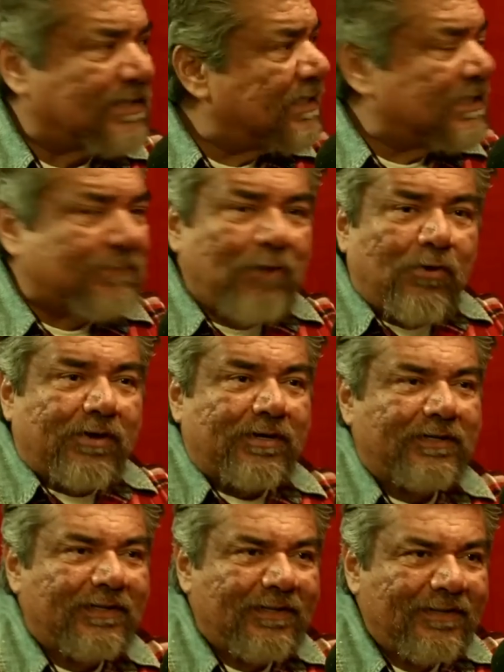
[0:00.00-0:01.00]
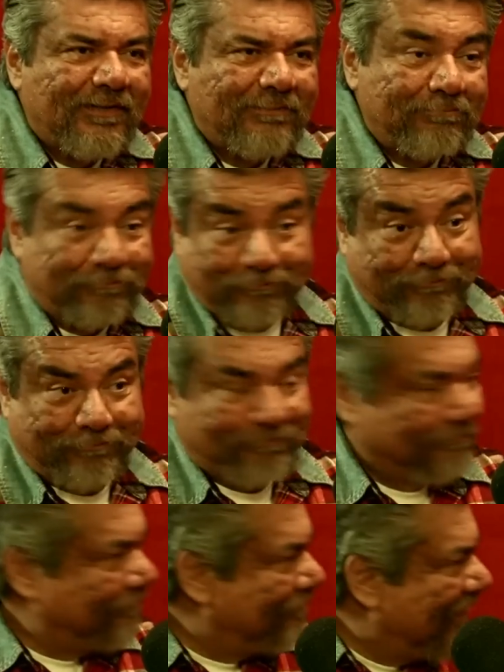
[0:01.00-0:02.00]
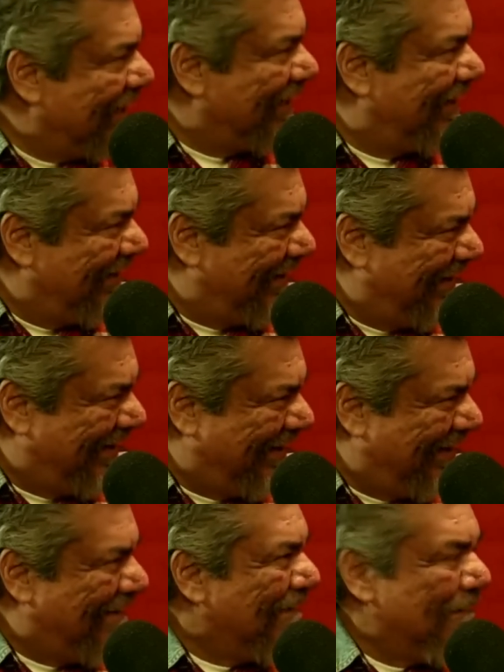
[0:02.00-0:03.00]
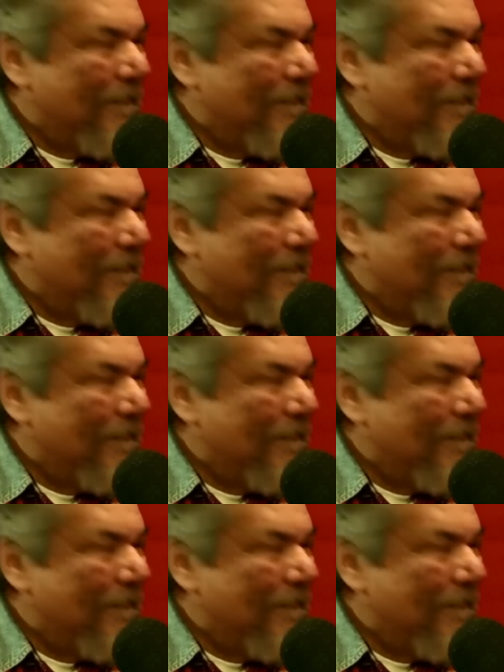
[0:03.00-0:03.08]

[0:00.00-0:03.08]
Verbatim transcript: see smoke? Yeah. Blow it